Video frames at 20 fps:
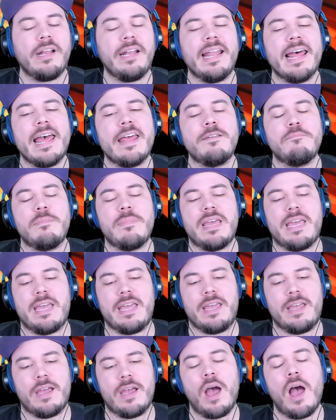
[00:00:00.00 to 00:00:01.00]
let
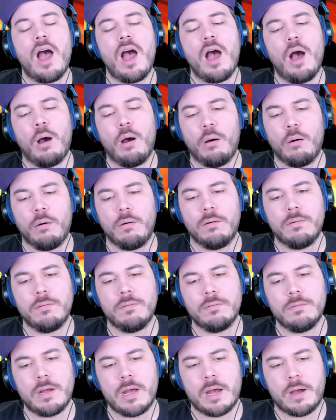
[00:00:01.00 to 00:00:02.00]
me. Oh.
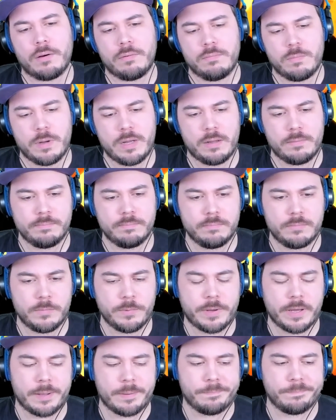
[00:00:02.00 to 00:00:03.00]
Oh, well,
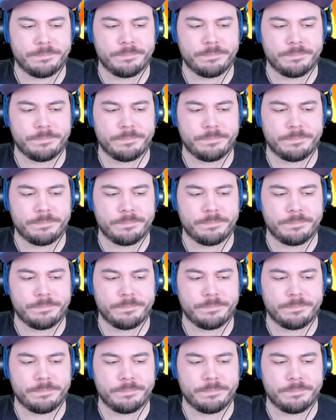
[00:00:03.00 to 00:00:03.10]
okay. All